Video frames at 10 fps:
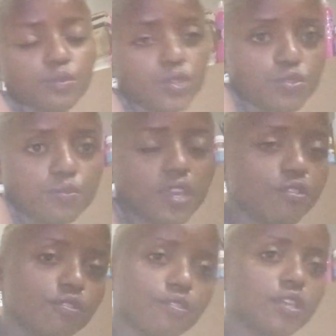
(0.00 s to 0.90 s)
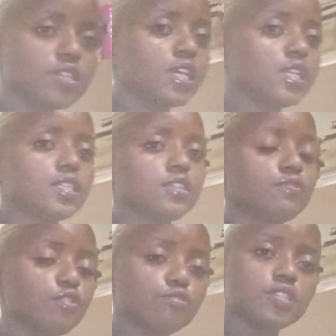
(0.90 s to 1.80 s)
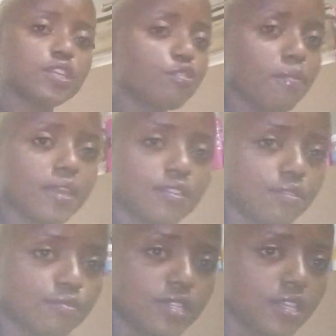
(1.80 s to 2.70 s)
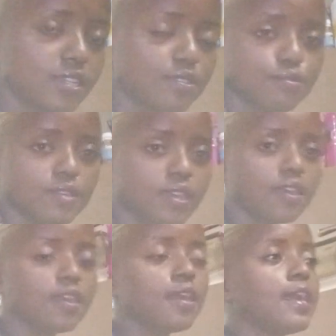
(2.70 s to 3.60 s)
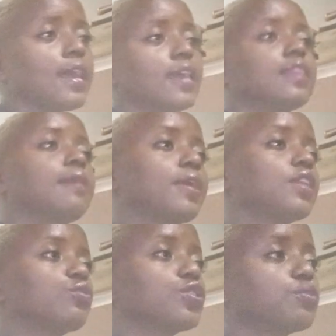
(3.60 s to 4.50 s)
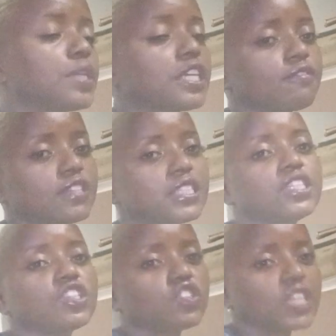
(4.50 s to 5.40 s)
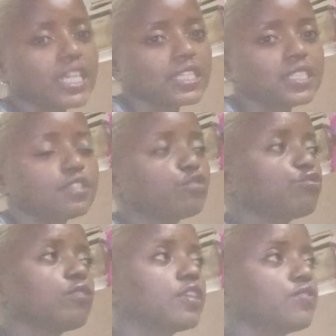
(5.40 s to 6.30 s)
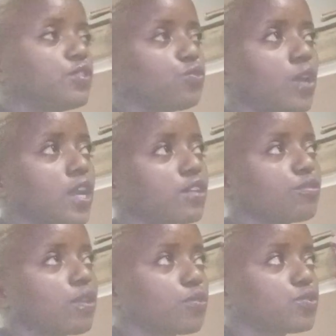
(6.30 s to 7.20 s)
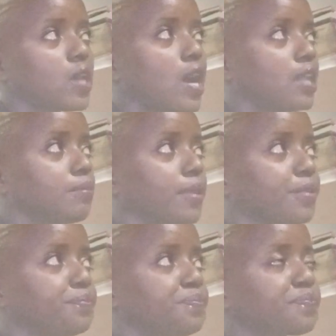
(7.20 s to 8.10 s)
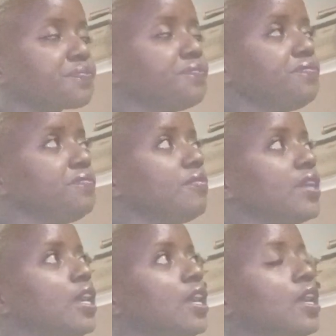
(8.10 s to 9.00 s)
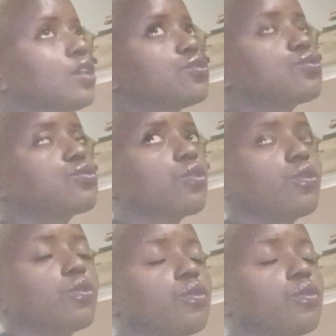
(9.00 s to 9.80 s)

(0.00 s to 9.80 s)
we to me, are you your interest? If you want to take your money, you take, it's okay. And that money was being invested in real estate. Those who live in Raqqa know about Alma. So